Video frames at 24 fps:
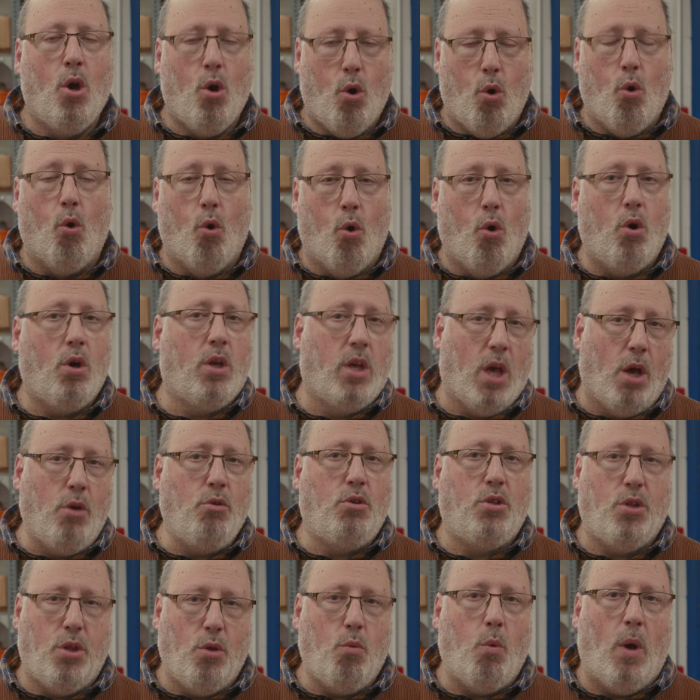or go
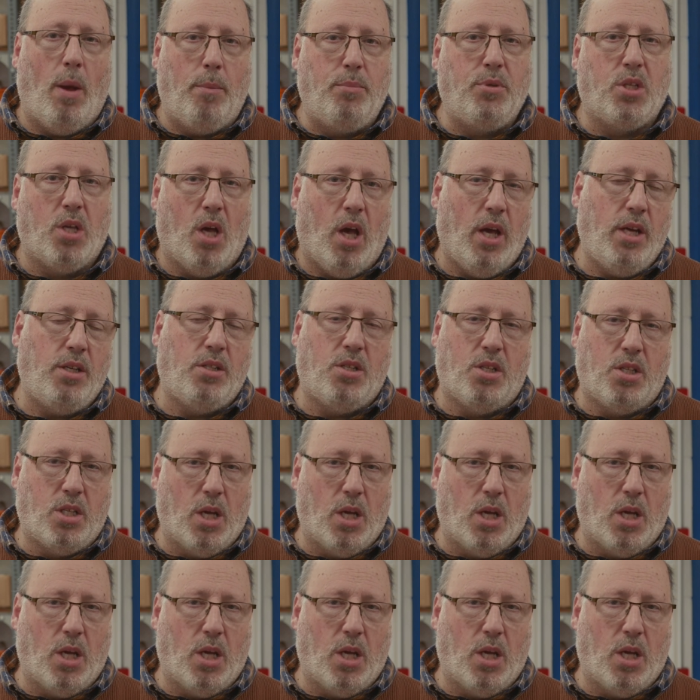to the website